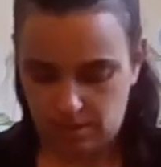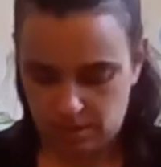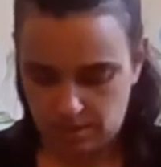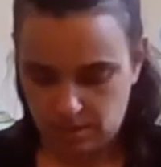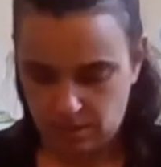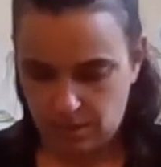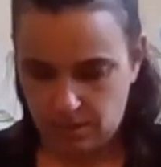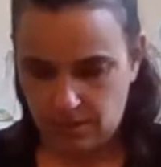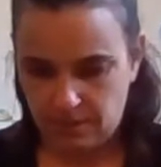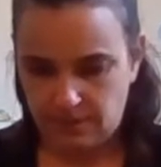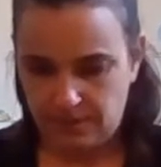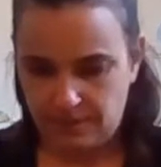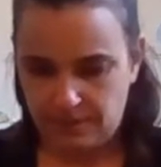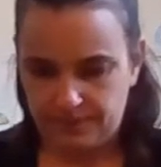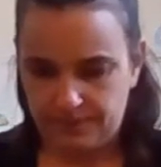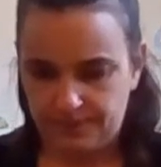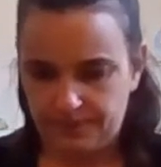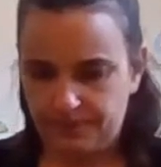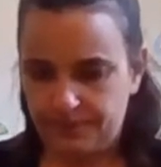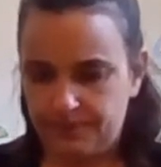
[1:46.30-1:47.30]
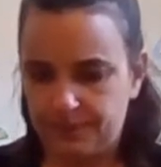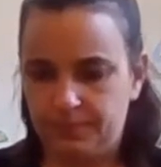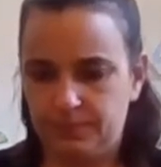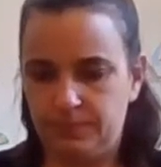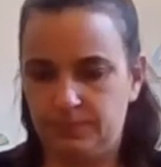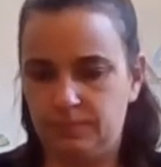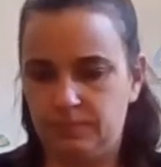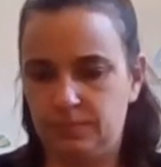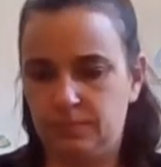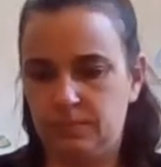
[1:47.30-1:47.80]

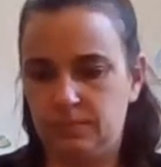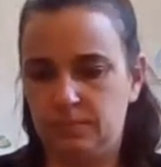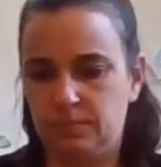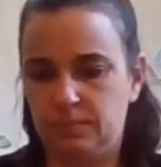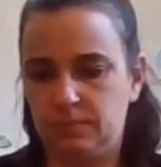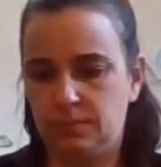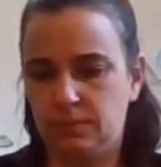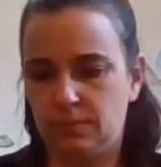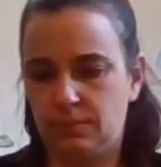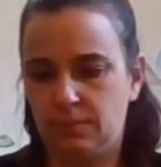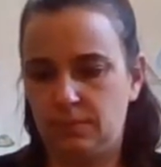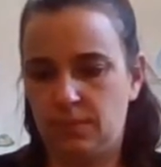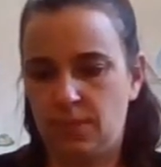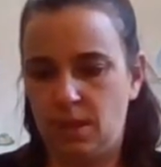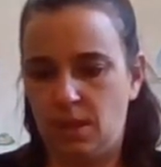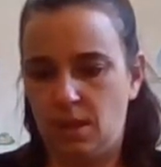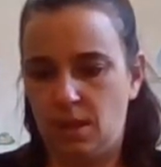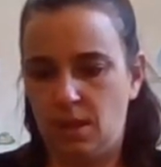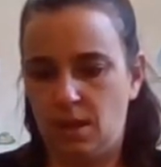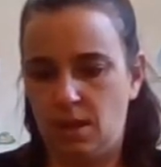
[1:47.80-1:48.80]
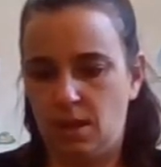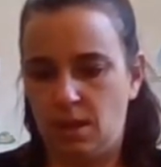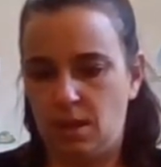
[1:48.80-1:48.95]
Nothing is said.